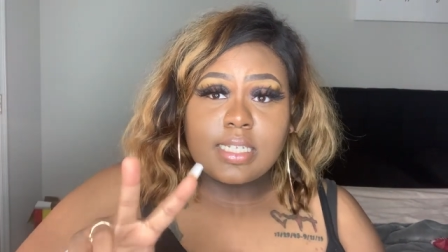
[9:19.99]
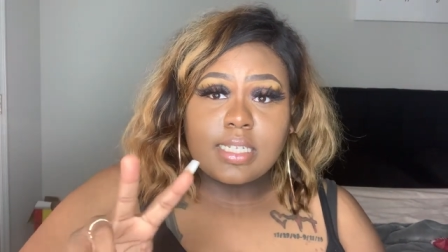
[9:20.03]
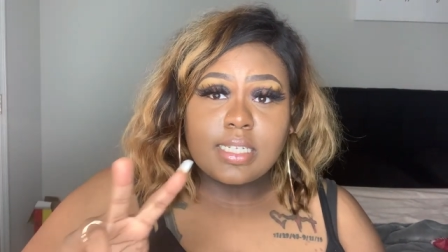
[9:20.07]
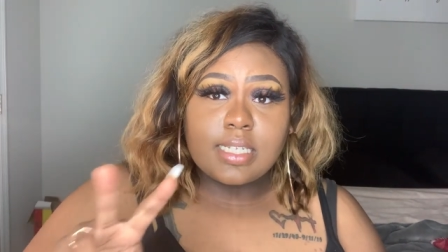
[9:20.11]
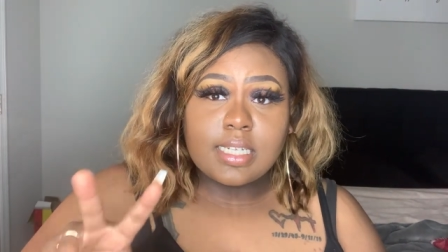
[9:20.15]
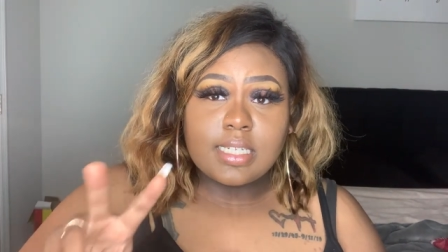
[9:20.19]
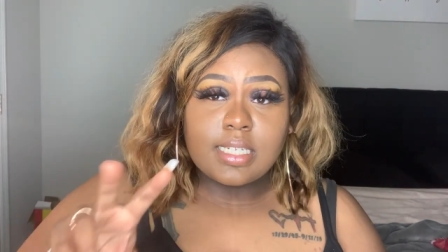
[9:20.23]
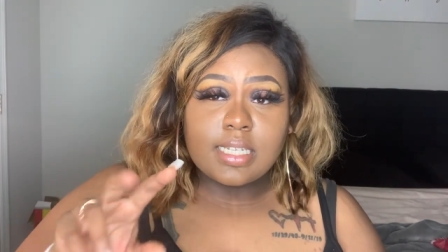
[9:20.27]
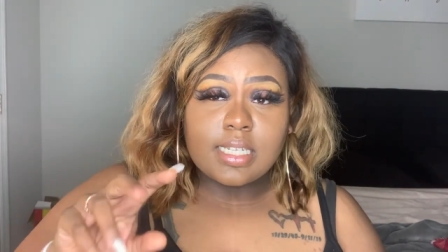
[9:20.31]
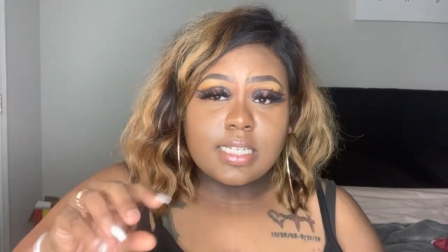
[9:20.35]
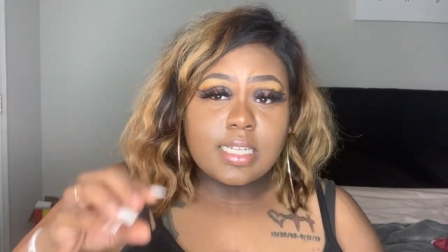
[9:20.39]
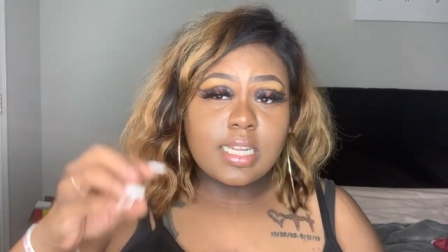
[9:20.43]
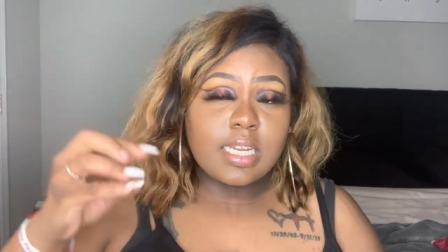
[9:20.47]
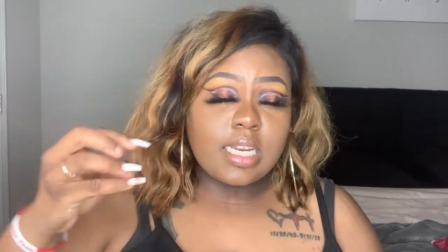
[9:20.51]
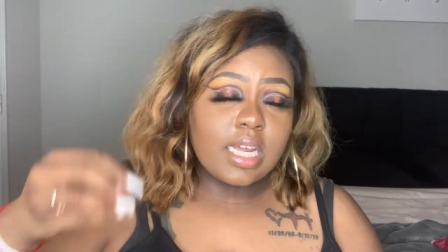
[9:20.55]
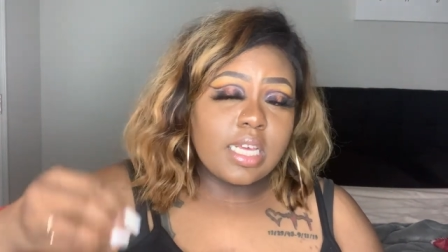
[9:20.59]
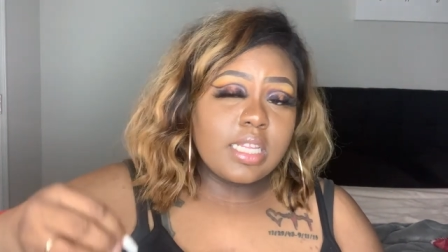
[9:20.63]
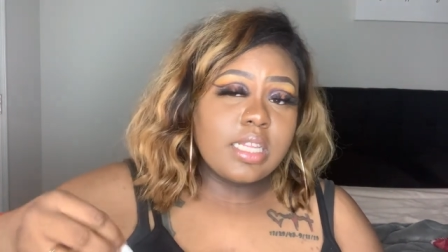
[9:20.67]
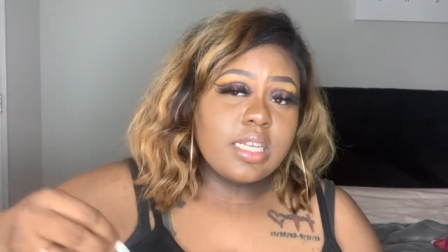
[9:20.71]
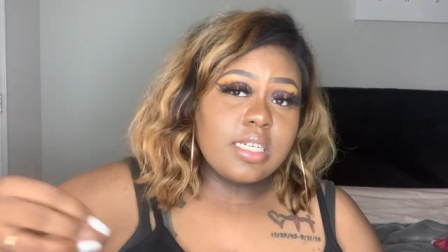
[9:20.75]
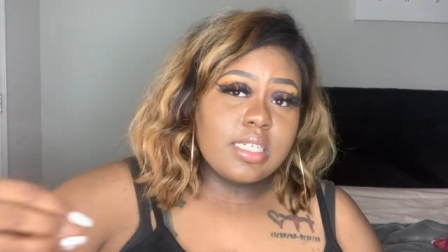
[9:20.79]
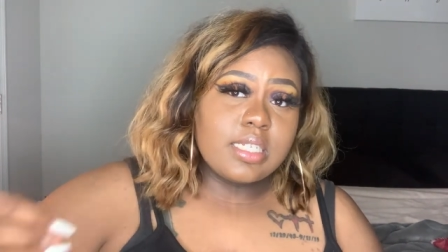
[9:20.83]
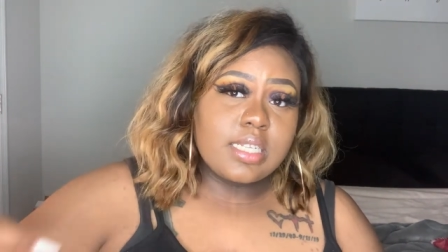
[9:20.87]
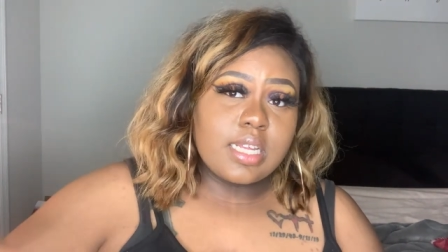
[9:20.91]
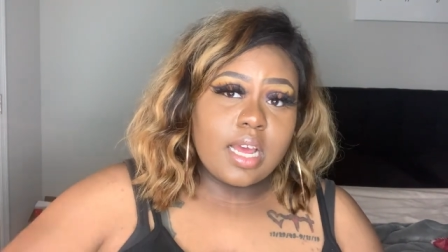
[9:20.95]
this is another
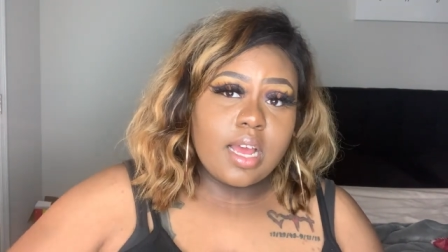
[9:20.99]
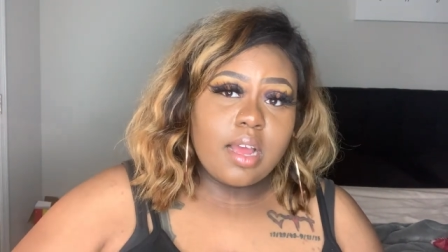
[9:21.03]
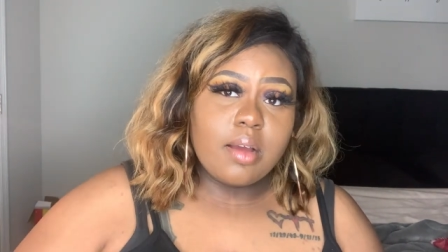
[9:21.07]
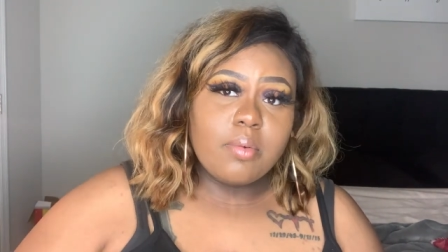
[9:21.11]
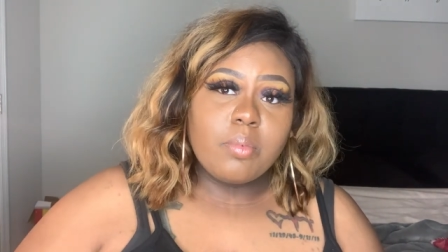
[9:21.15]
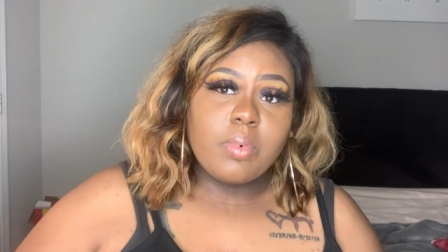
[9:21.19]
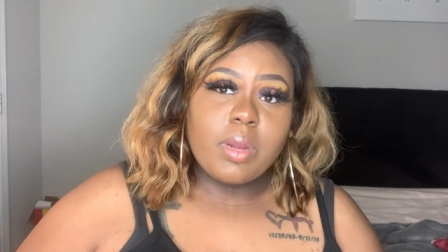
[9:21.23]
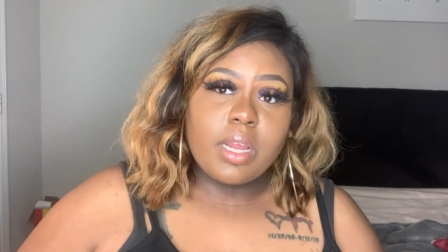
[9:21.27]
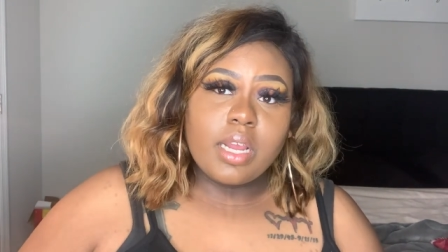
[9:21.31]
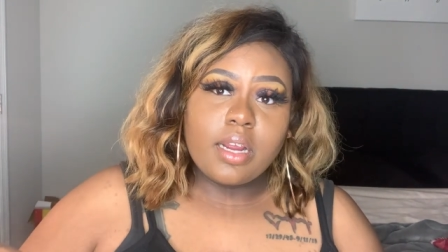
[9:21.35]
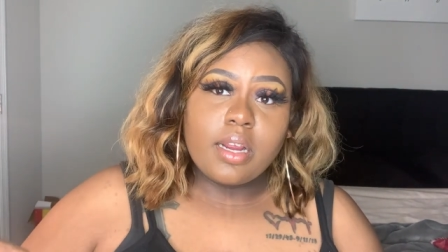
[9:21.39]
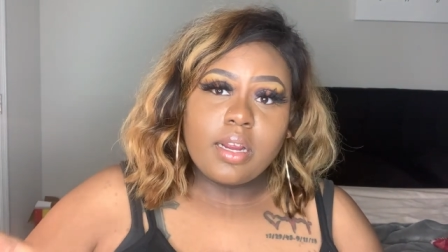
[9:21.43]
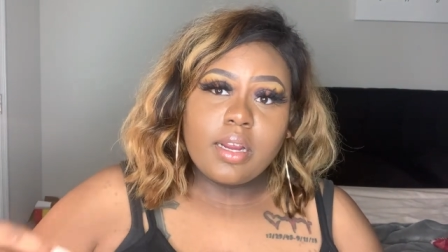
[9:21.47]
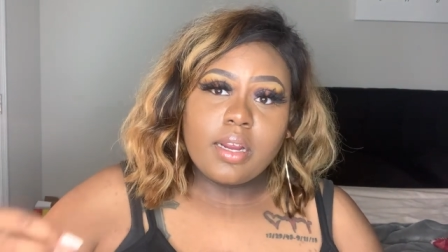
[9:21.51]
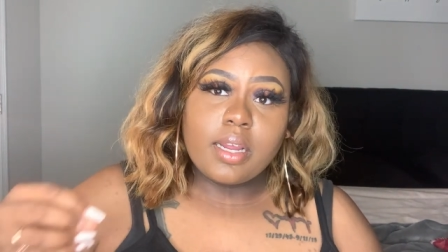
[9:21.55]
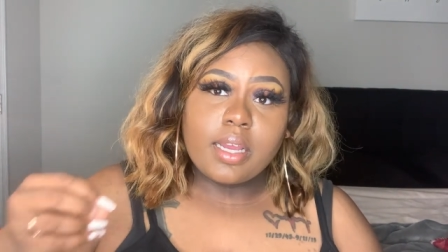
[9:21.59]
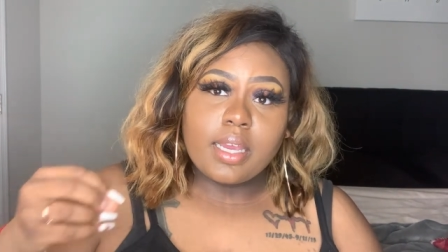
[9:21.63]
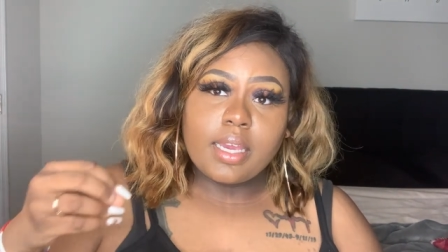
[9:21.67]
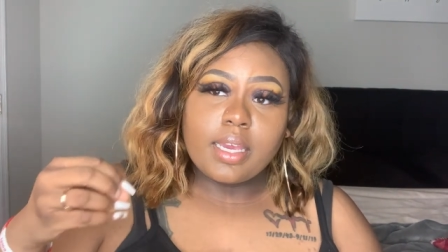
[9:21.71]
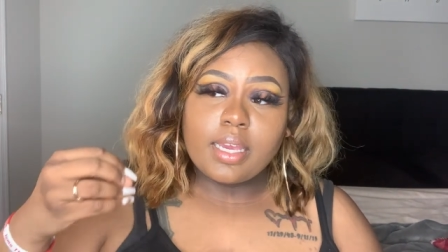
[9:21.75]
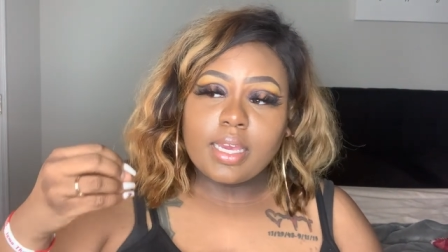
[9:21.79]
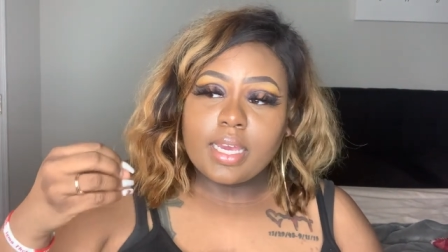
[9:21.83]
time where